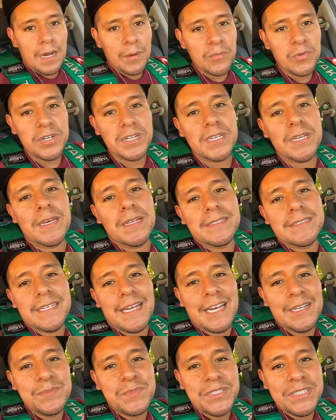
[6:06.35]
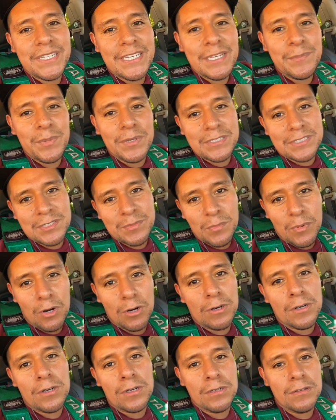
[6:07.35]
I'm running out of time today, but
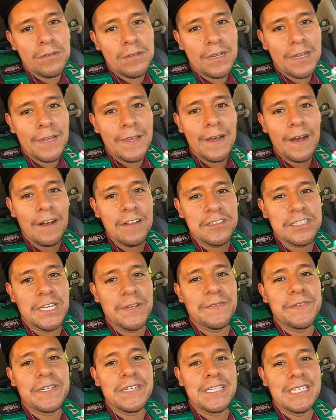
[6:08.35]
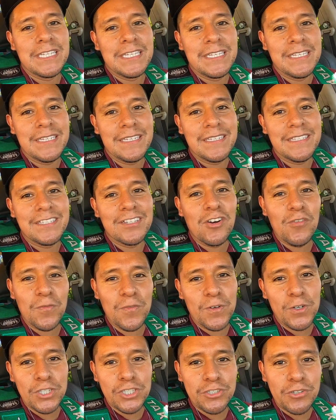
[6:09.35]
tomorrow I'll definitely go
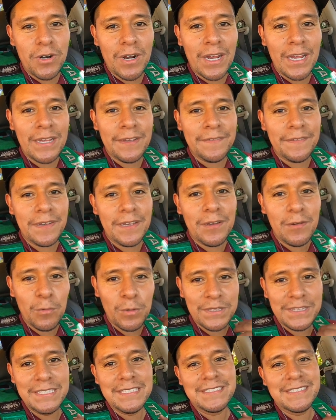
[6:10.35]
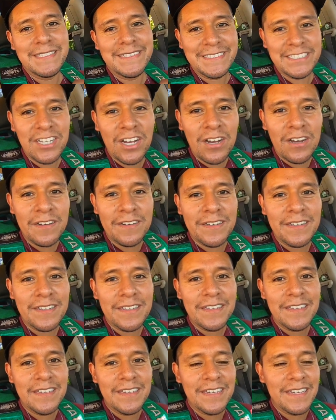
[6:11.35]
for a drive with these things
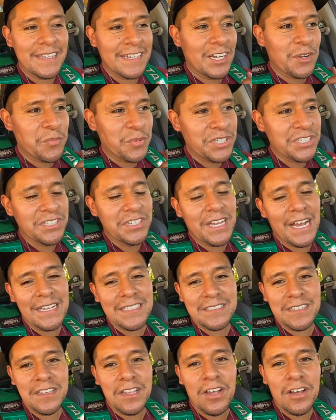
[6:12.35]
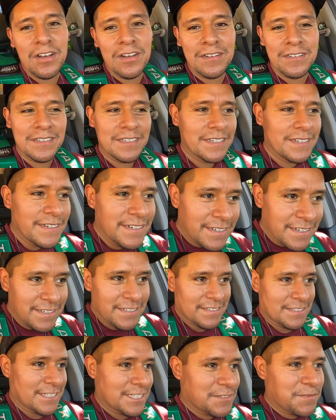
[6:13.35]
on and I'll bring you guys along
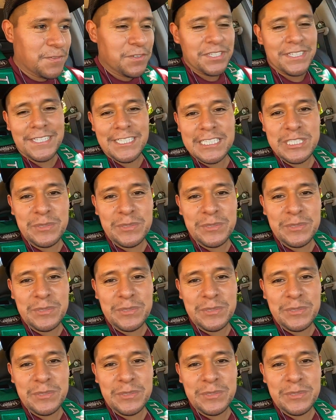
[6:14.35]
just for the